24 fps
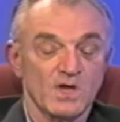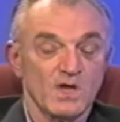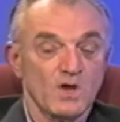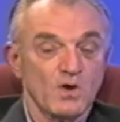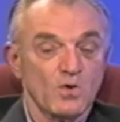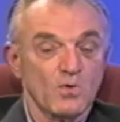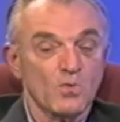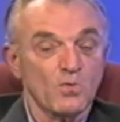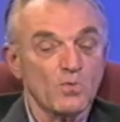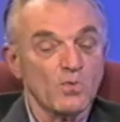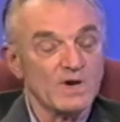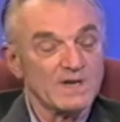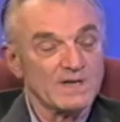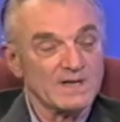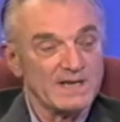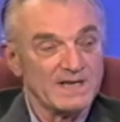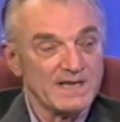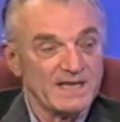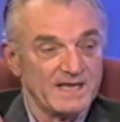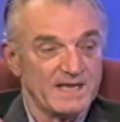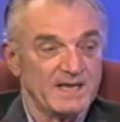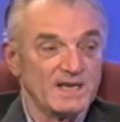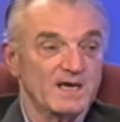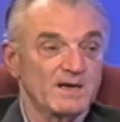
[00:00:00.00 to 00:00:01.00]
what
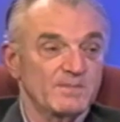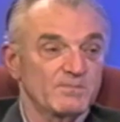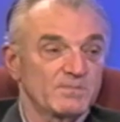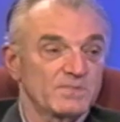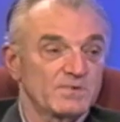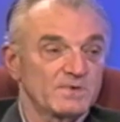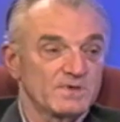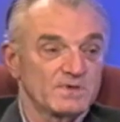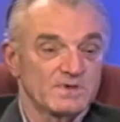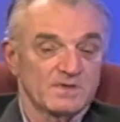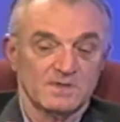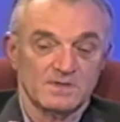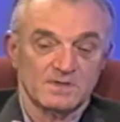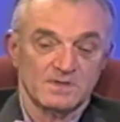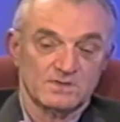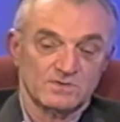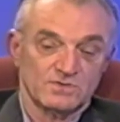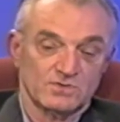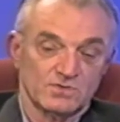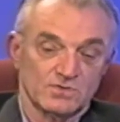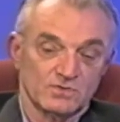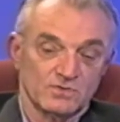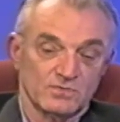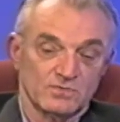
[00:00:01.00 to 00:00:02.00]
led up
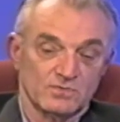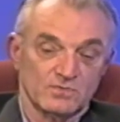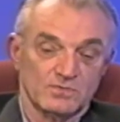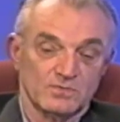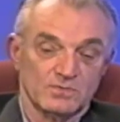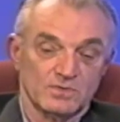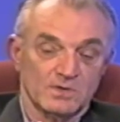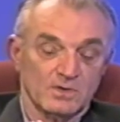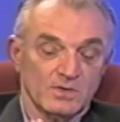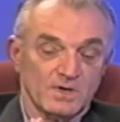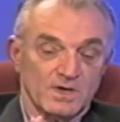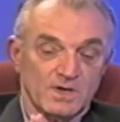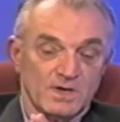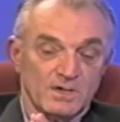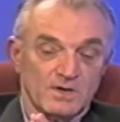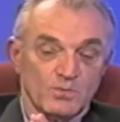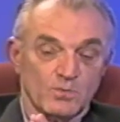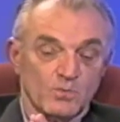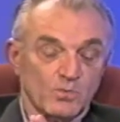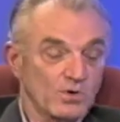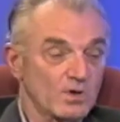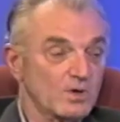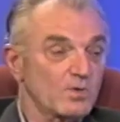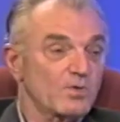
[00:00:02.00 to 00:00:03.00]
to
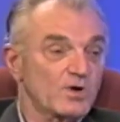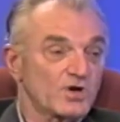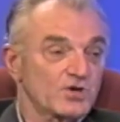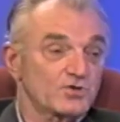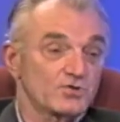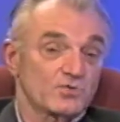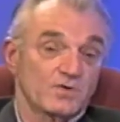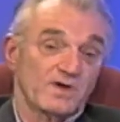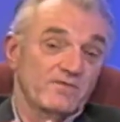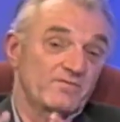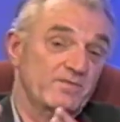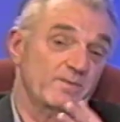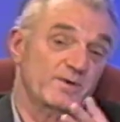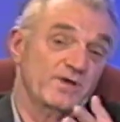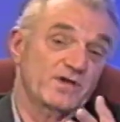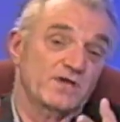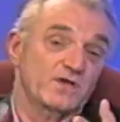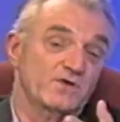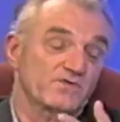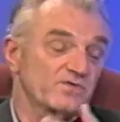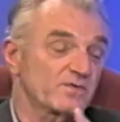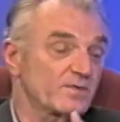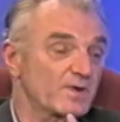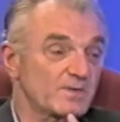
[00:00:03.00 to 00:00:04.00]
World War II. Everybody
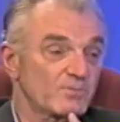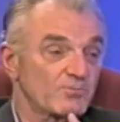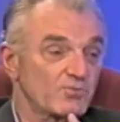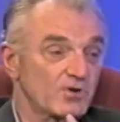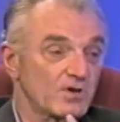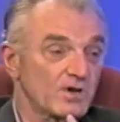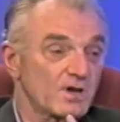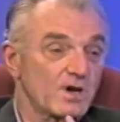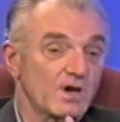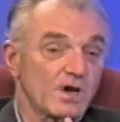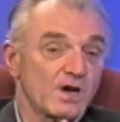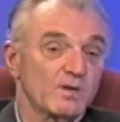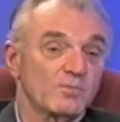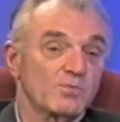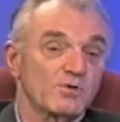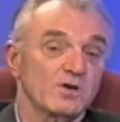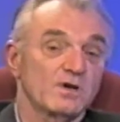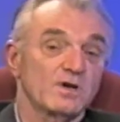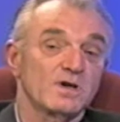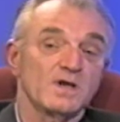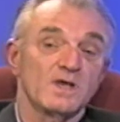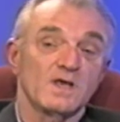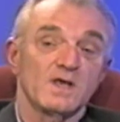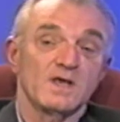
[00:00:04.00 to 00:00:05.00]
knows about Pearl
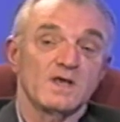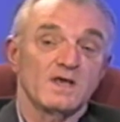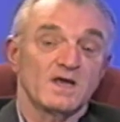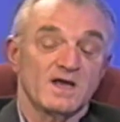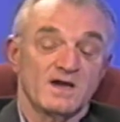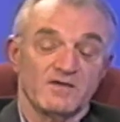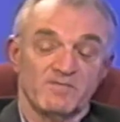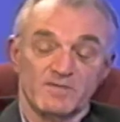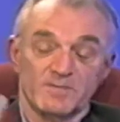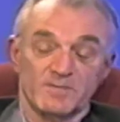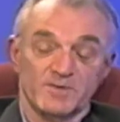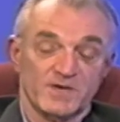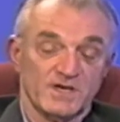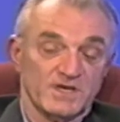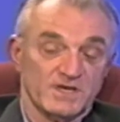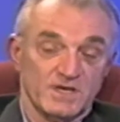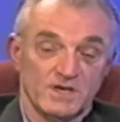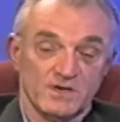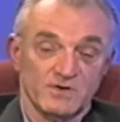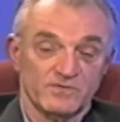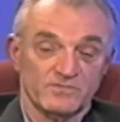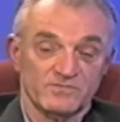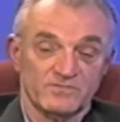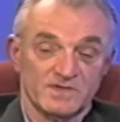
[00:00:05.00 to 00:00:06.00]
Harbor. Everybody
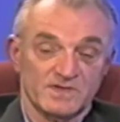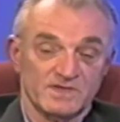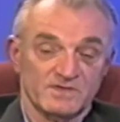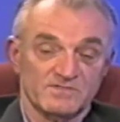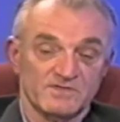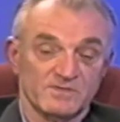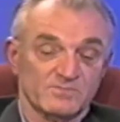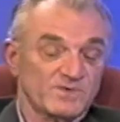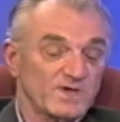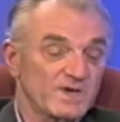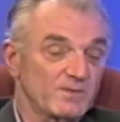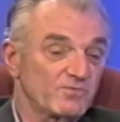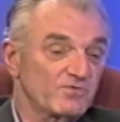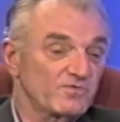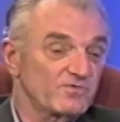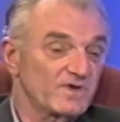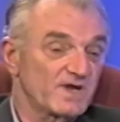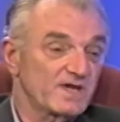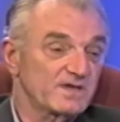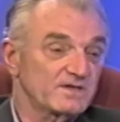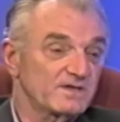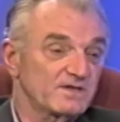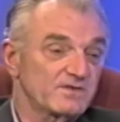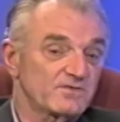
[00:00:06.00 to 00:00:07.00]
knows that in September of
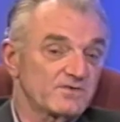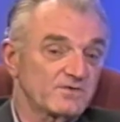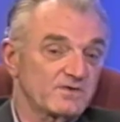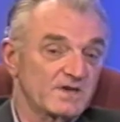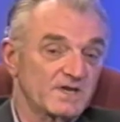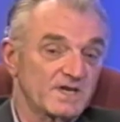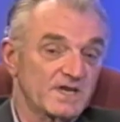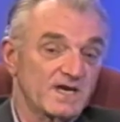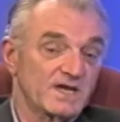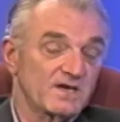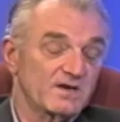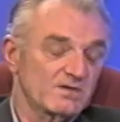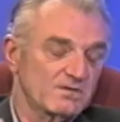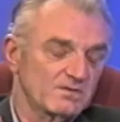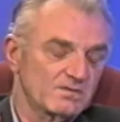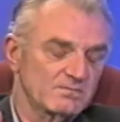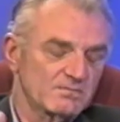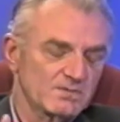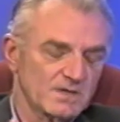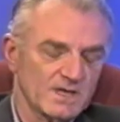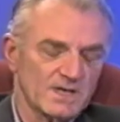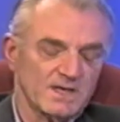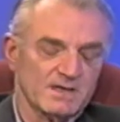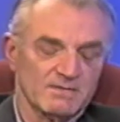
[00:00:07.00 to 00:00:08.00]
1939, or
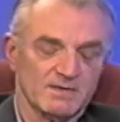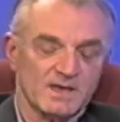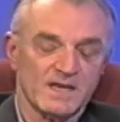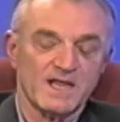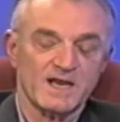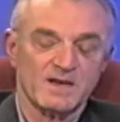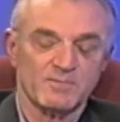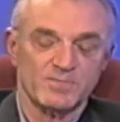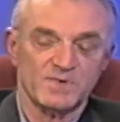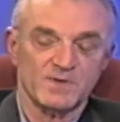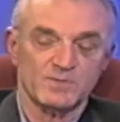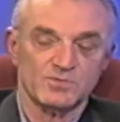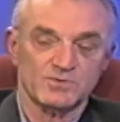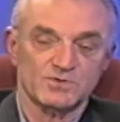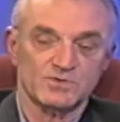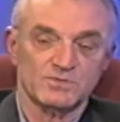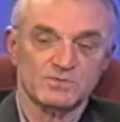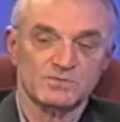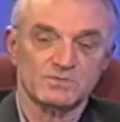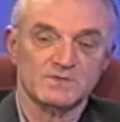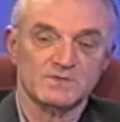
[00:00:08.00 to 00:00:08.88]
a lot of people do,